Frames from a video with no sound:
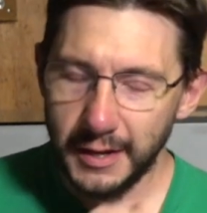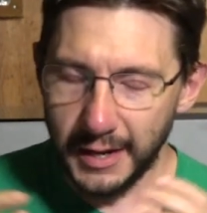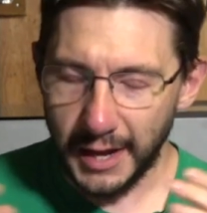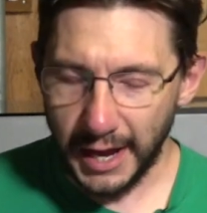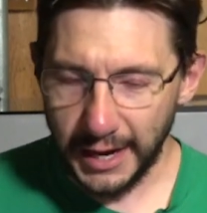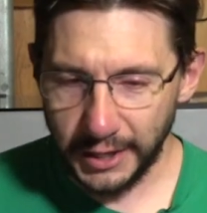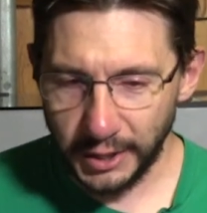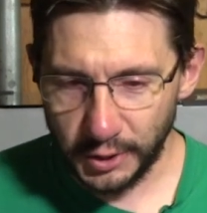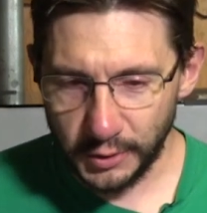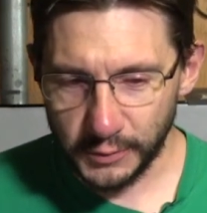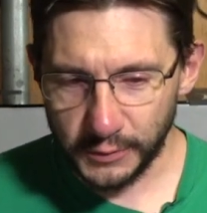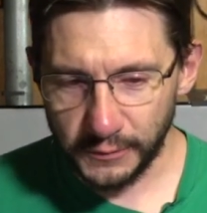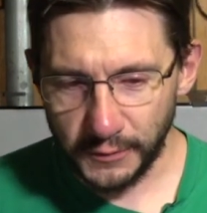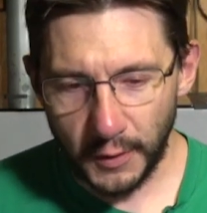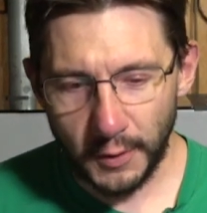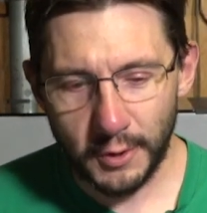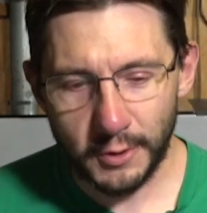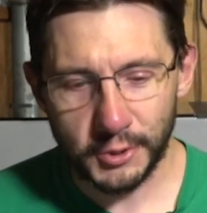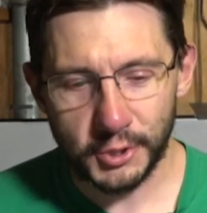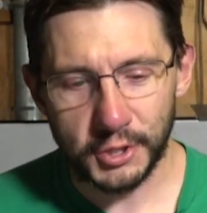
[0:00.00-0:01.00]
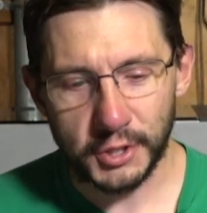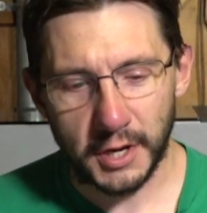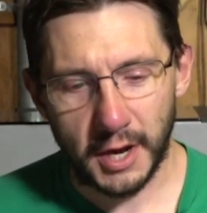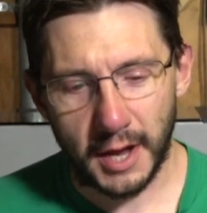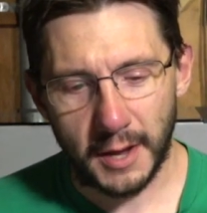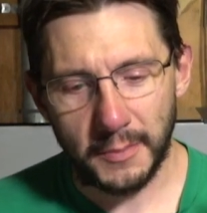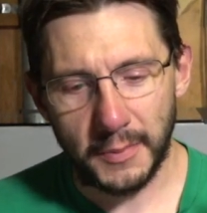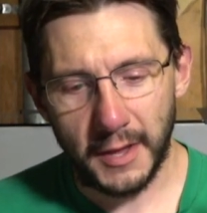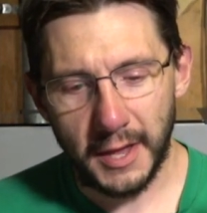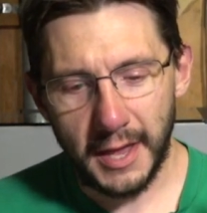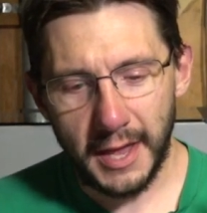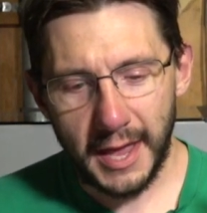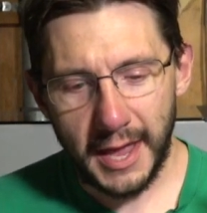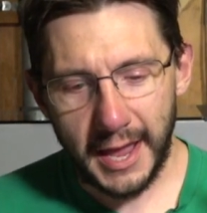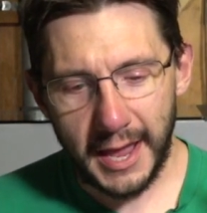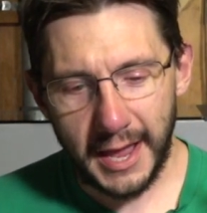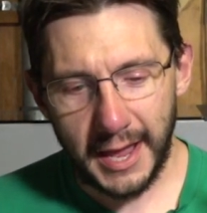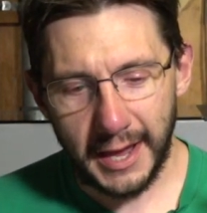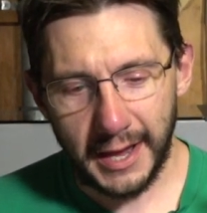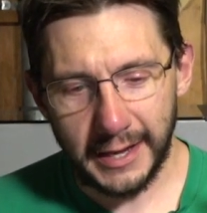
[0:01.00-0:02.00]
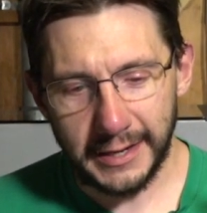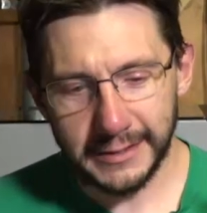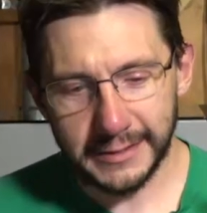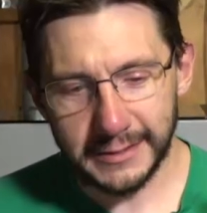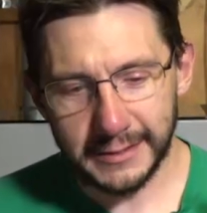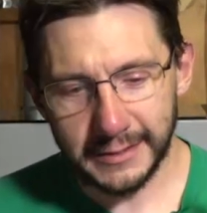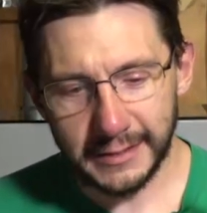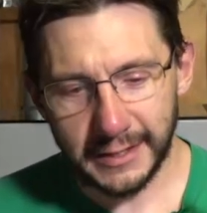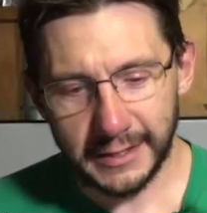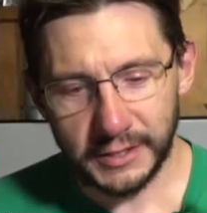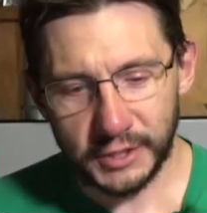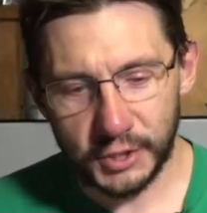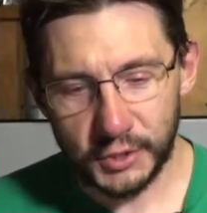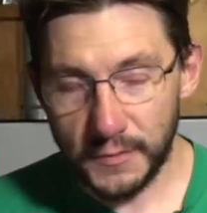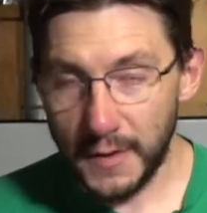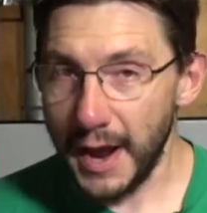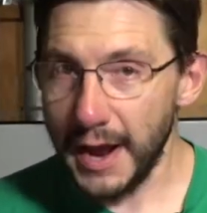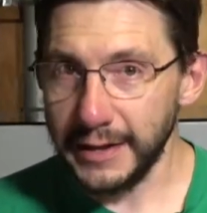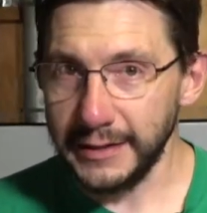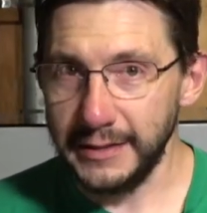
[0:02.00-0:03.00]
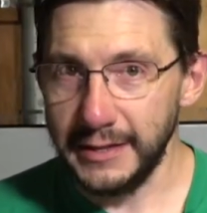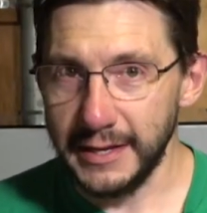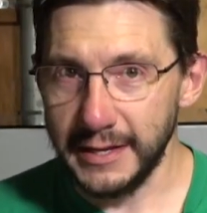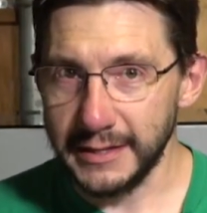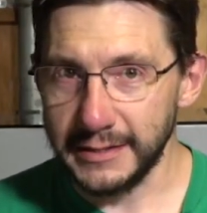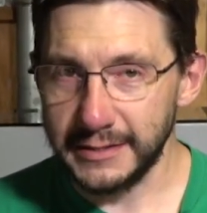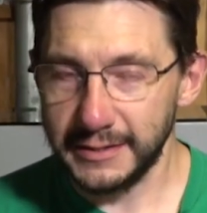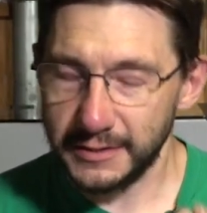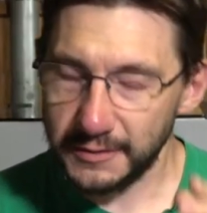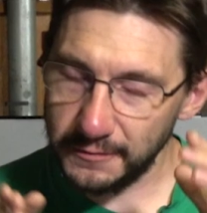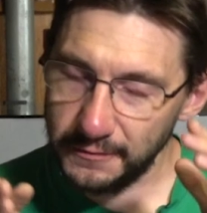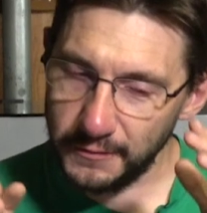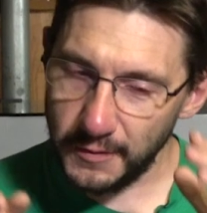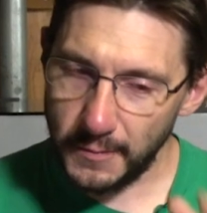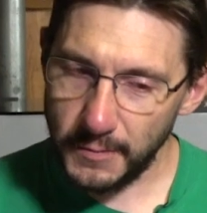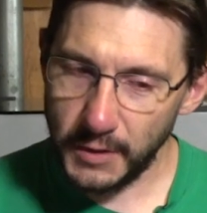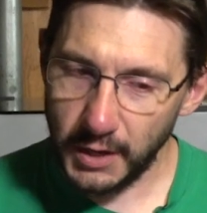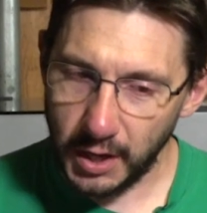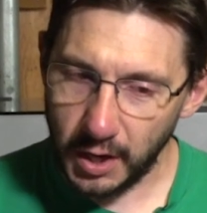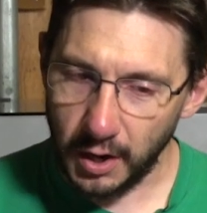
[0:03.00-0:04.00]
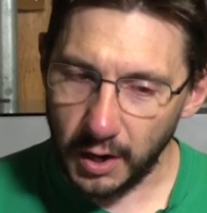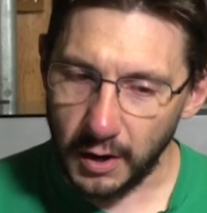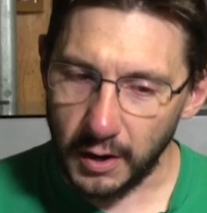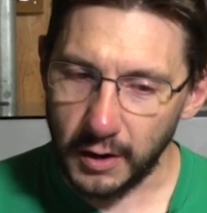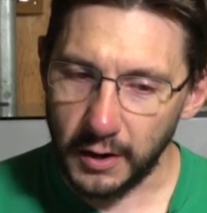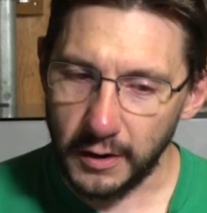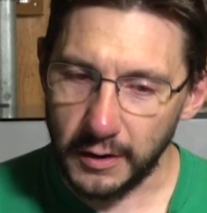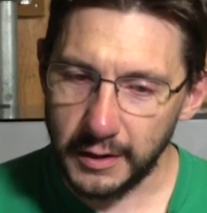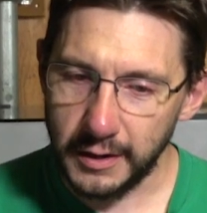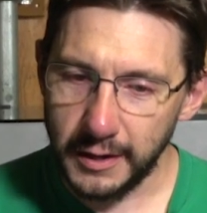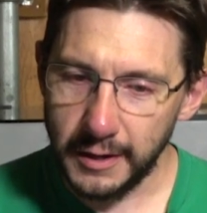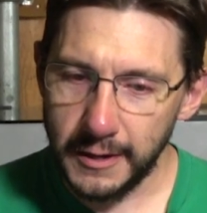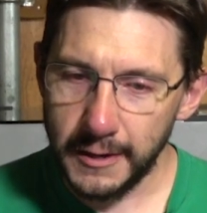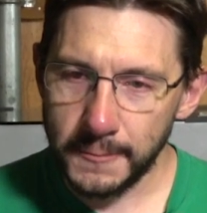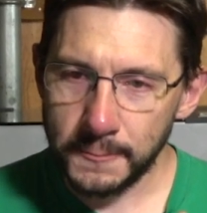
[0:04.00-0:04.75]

I could use Photoshop and extract this from the card